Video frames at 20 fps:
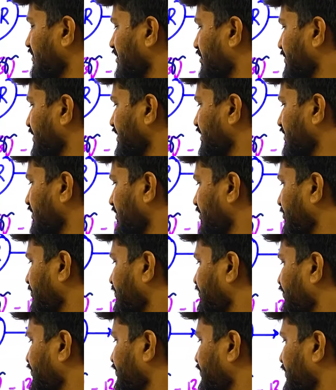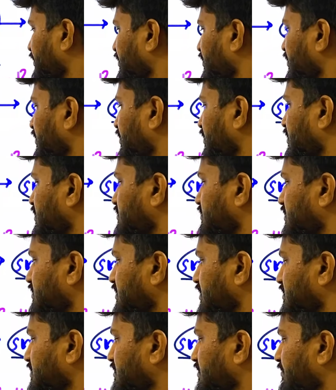America,
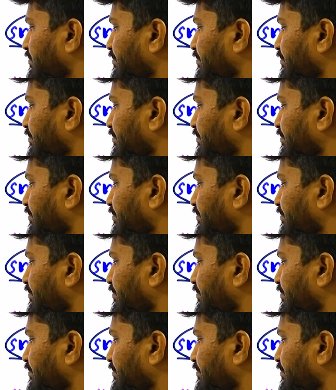such as